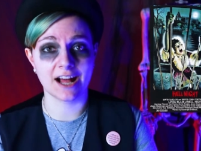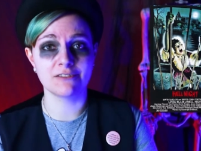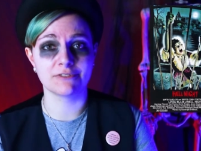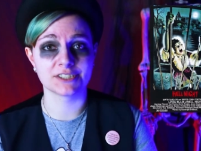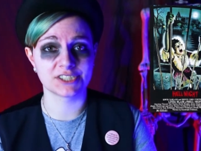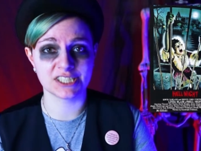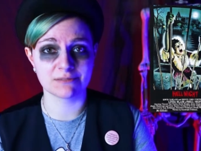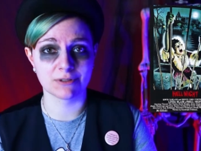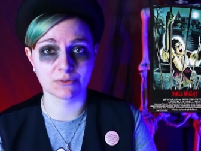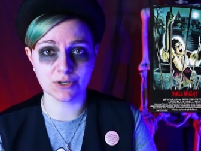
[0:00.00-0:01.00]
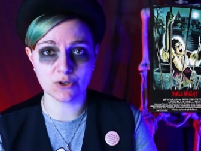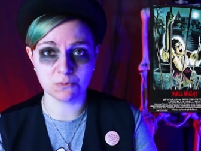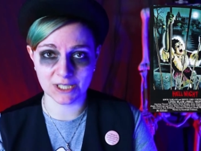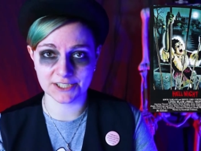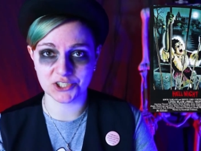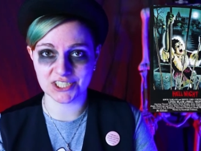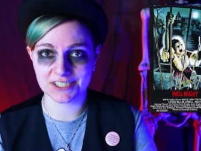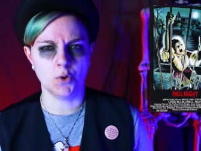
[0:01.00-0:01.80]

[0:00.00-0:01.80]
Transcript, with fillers: Alpha Sigma Rho pledges,